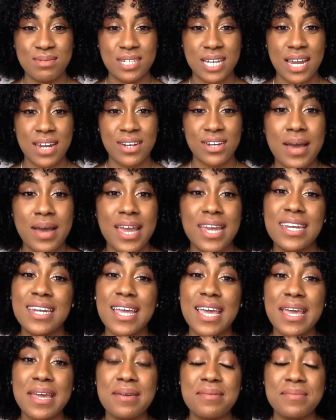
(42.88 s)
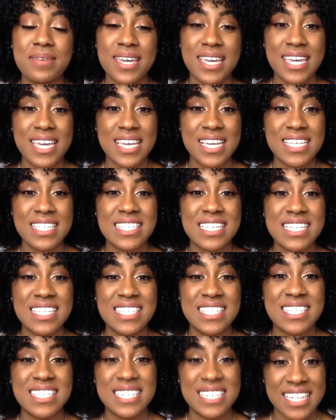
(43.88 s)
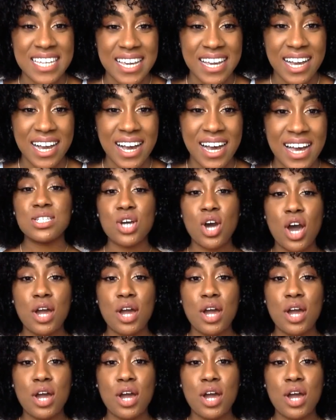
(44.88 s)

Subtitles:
channel. My name is Sadicka.